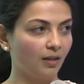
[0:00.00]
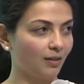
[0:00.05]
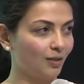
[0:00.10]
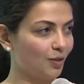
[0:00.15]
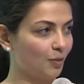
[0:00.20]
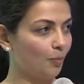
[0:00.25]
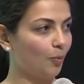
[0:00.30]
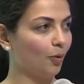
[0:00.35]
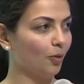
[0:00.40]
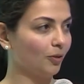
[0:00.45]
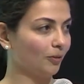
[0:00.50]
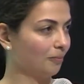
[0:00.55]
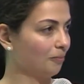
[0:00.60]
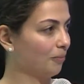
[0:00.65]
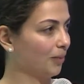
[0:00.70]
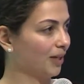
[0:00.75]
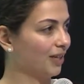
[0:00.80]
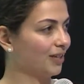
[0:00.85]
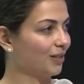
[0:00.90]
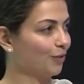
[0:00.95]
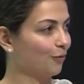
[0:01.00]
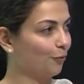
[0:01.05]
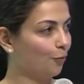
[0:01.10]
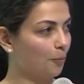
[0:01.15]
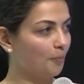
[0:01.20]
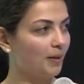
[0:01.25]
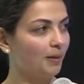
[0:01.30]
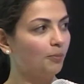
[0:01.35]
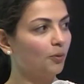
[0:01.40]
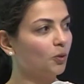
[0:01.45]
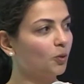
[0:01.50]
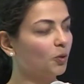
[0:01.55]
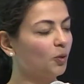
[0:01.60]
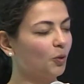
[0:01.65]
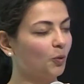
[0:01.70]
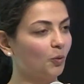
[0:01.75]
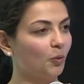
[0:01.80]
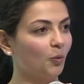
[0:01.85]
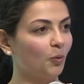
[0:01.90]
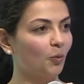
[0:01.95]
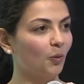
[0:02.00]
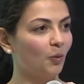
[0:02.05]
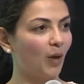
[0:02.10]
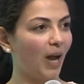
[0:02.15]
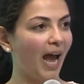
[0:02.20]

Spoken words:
that's important because for people who